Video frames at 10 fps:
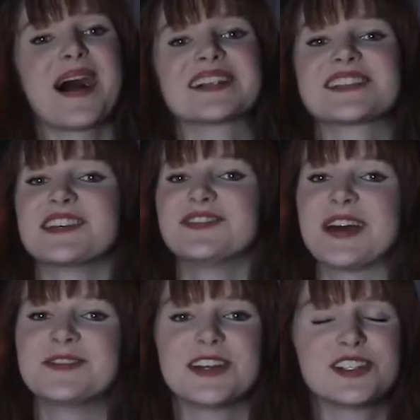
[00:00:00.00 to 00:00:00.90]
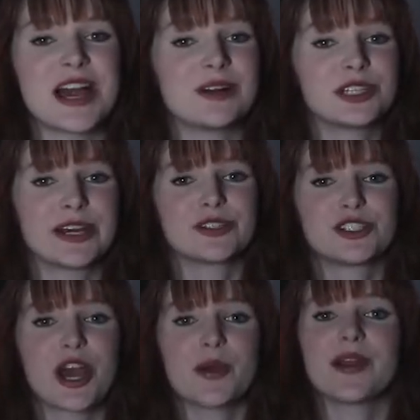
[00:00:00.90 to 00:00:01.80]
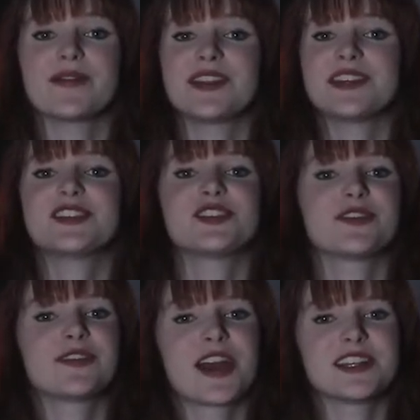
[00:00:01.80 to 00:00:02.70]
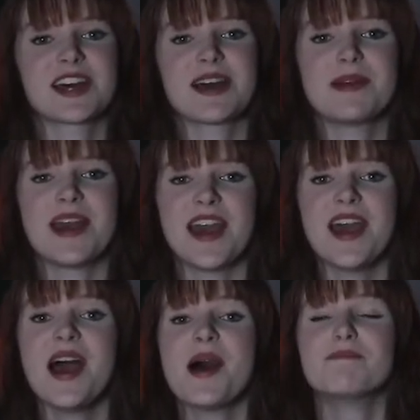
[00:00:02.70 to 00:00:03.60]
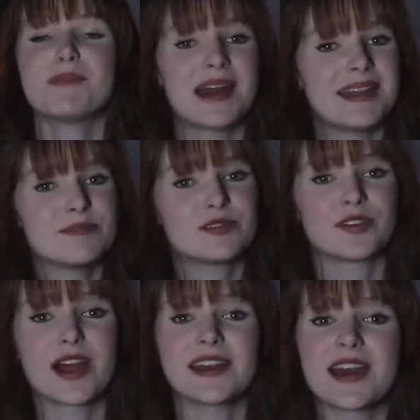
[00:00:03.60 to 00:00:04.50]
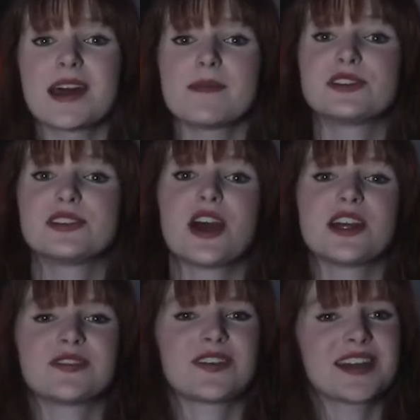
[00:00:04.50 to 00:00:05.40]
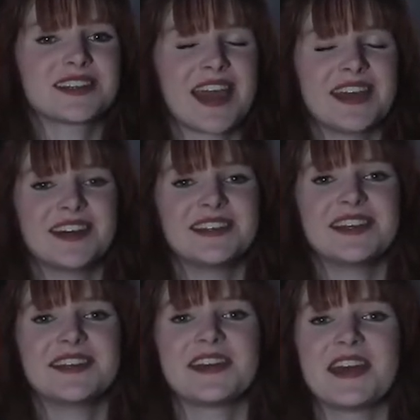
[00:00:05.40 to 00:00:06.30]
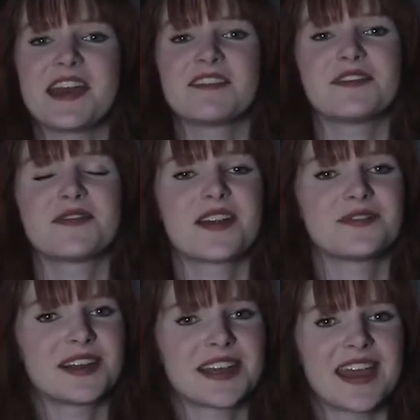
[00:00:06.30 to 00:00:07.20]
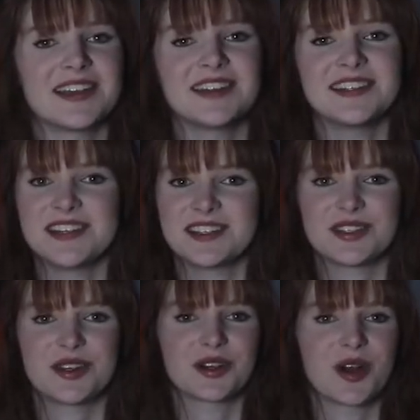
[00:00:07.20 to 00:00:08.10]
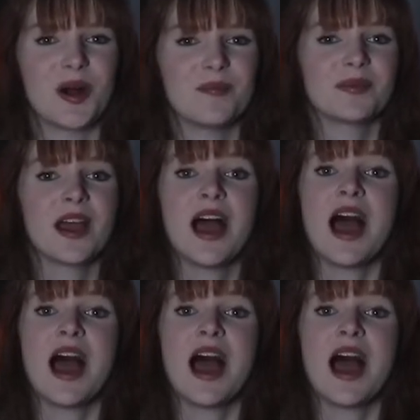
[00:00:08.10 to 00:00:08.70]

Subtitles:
back to the Fenrir Chow Chow Show. If this is your first time here, my name's Franny and I'm a certified canine leader here at FenrirCanineLeaders.com.